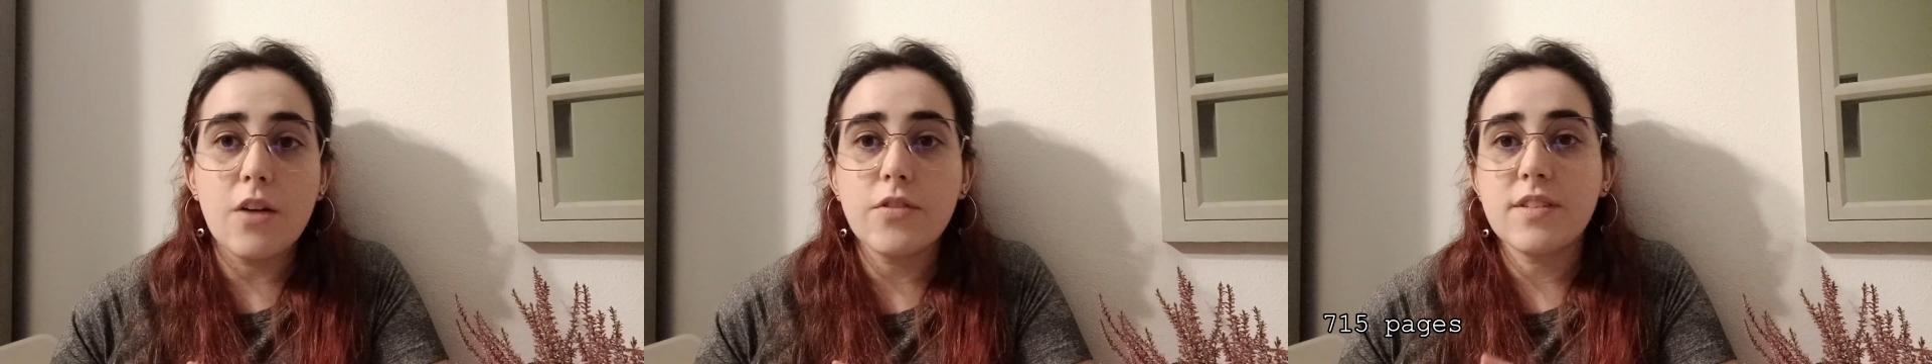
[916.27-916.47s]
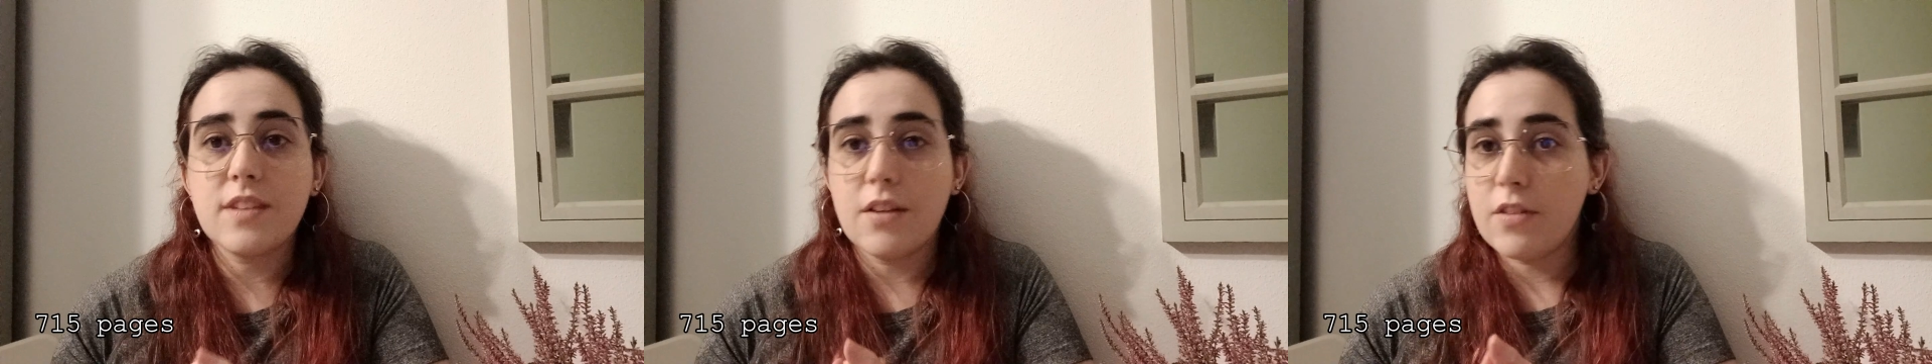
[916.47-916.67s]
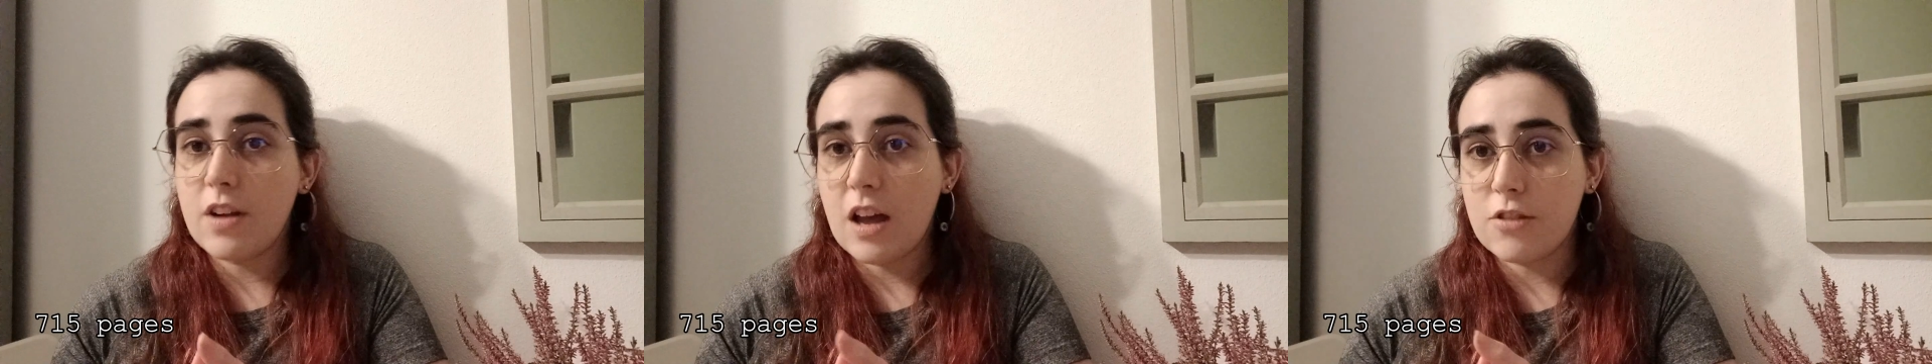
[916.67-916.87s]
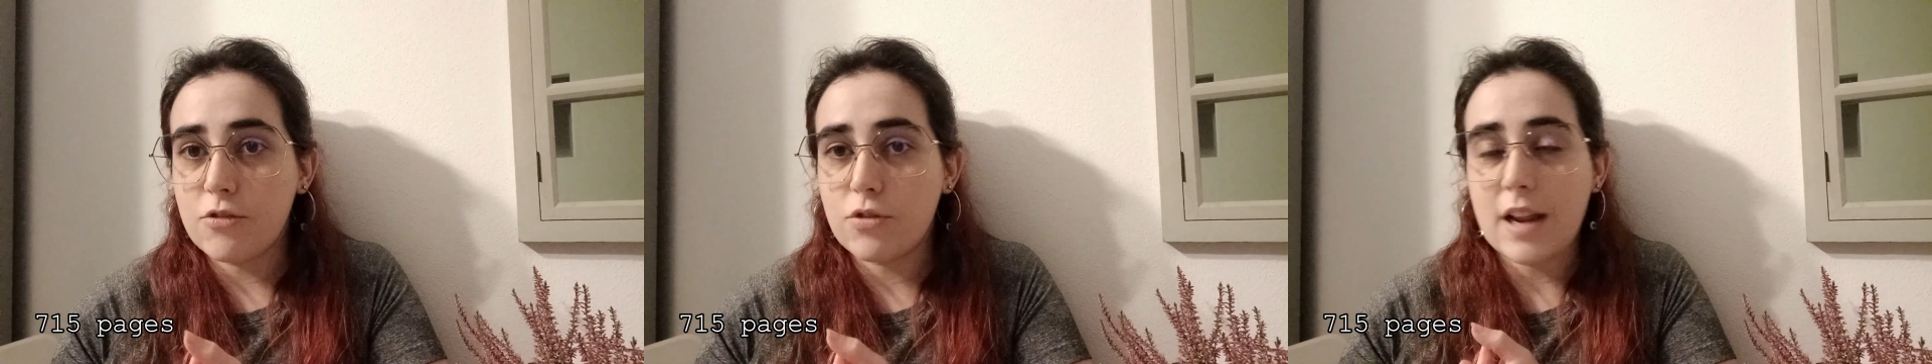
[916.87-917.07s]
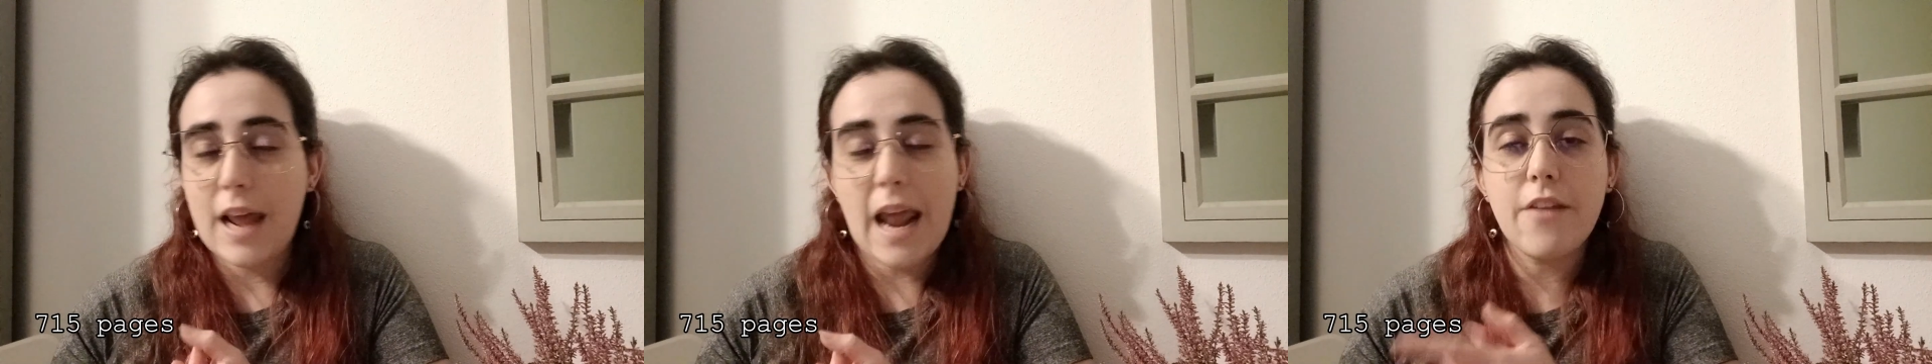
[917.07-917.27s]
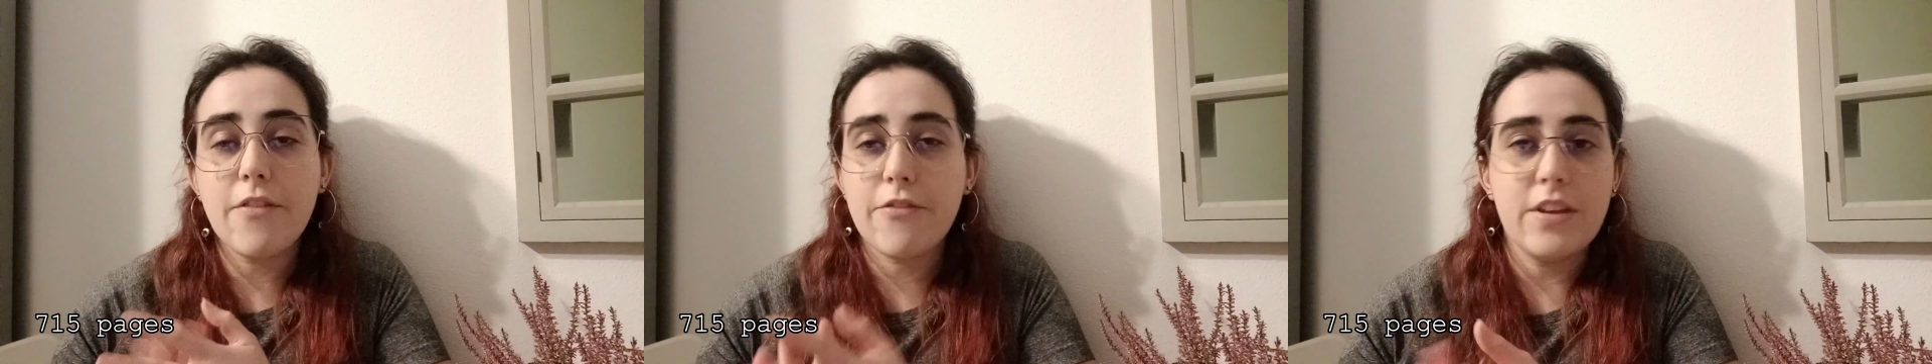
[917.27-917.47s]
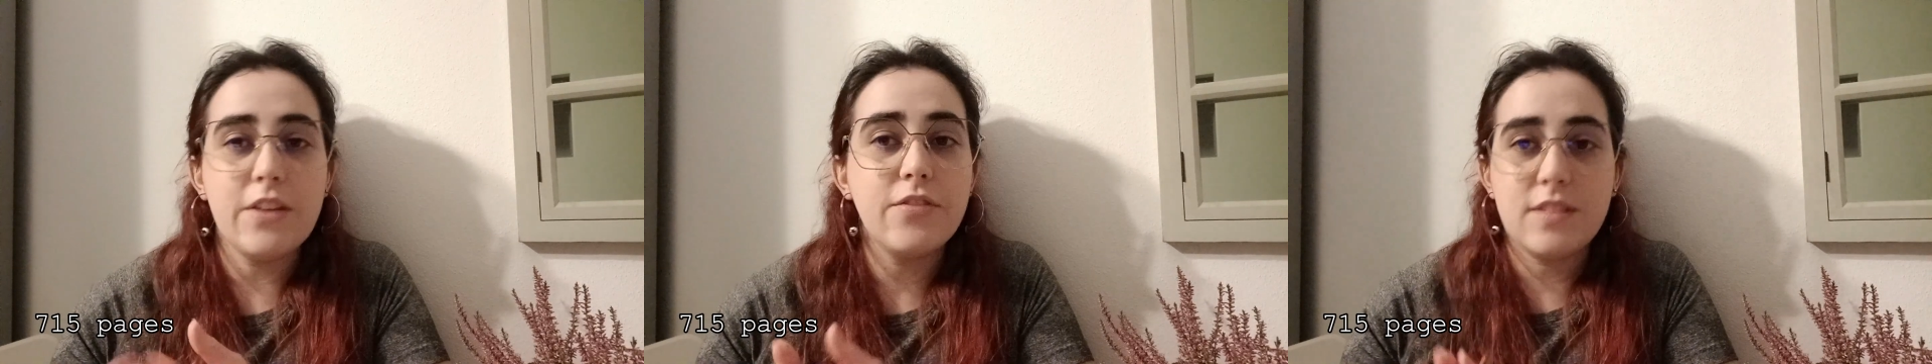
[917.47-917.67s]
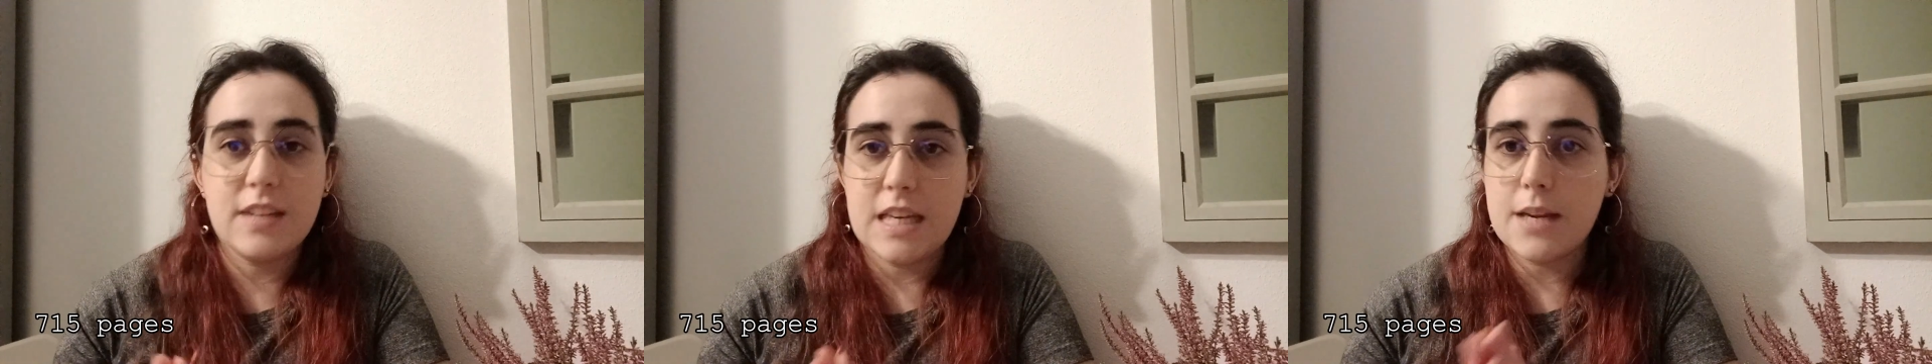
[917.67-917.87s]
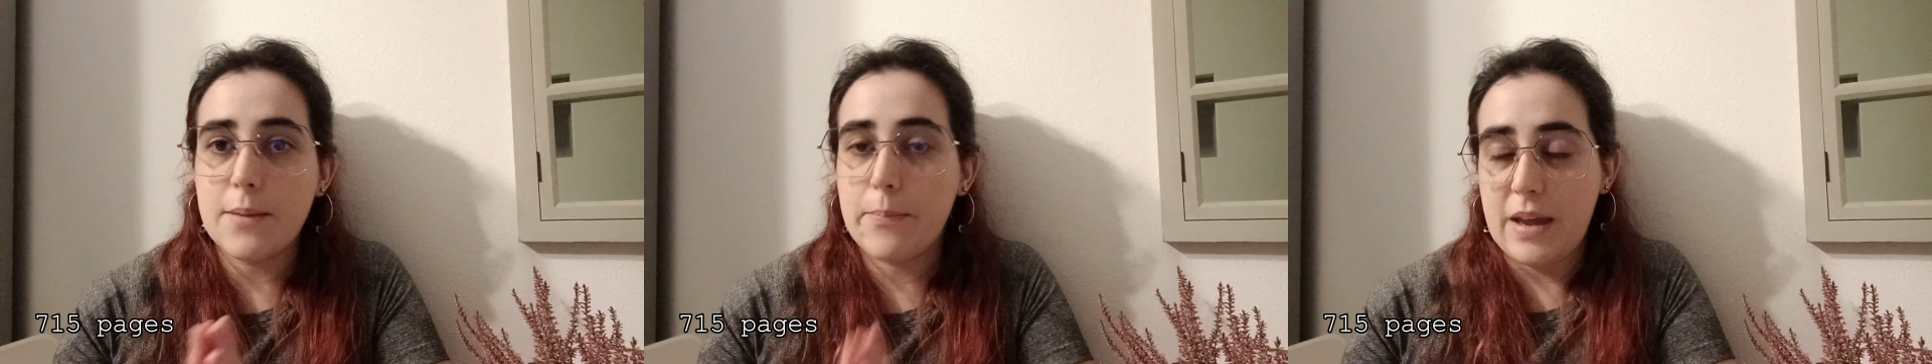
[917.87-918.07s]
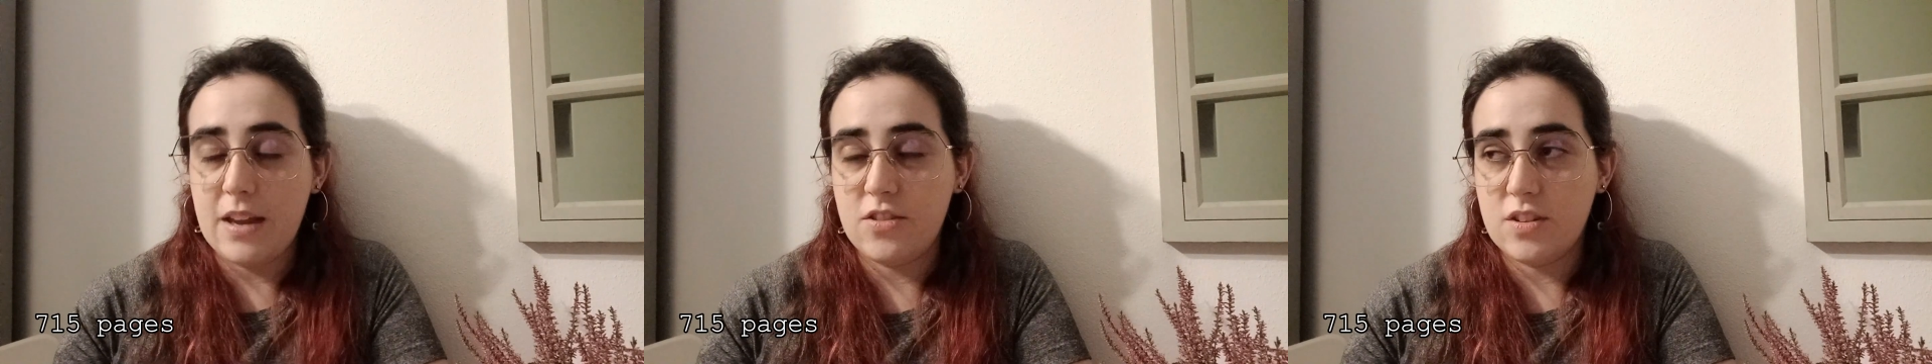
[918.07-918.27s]
715
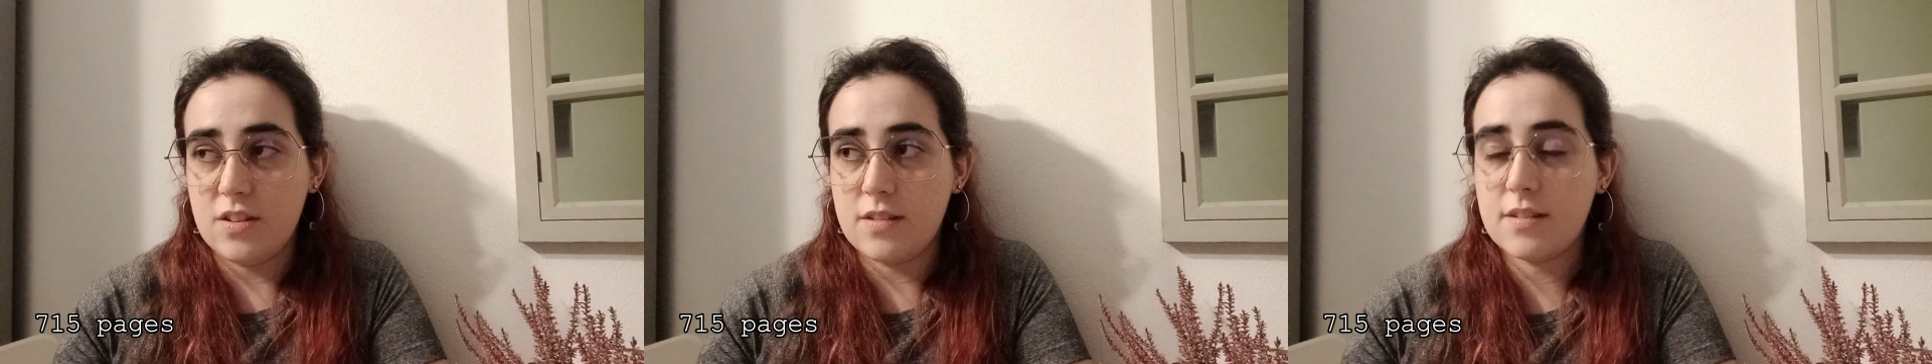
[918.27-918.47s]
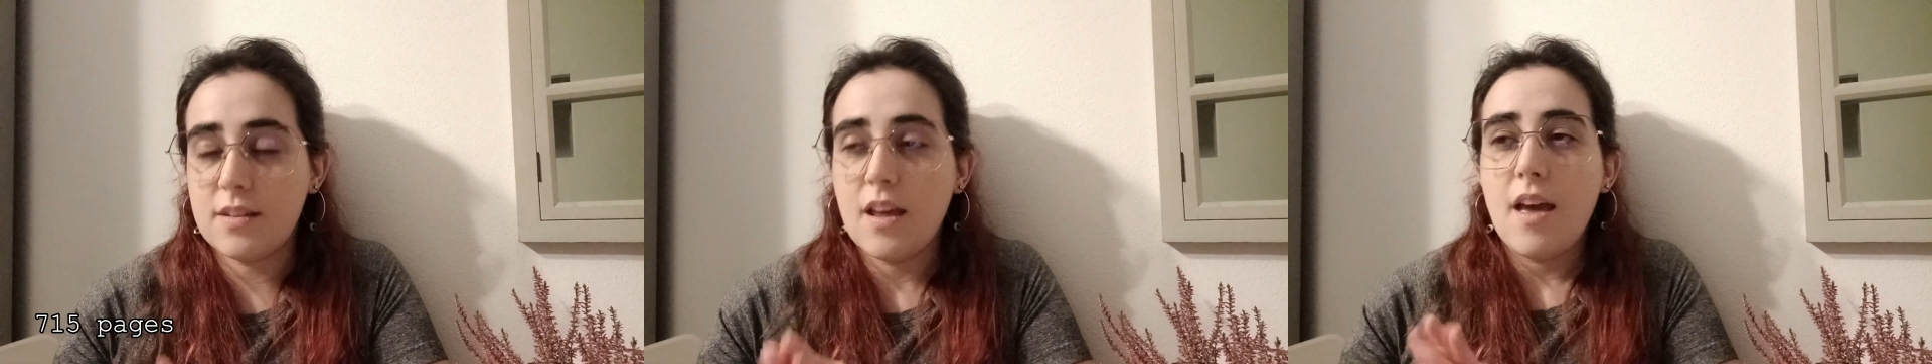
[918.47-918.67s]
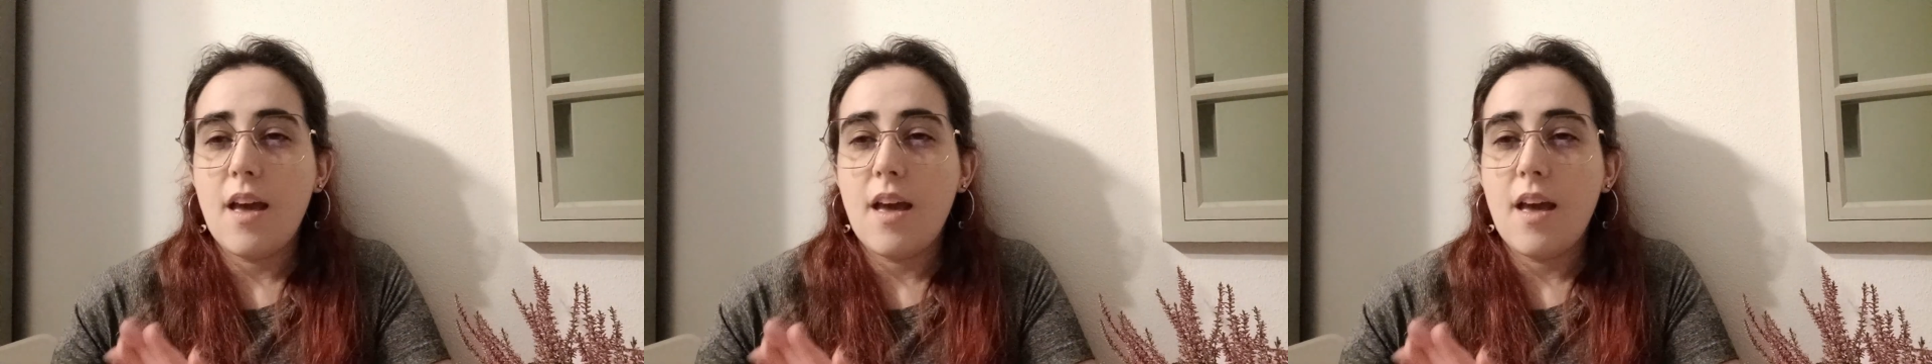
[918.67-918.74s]
pages.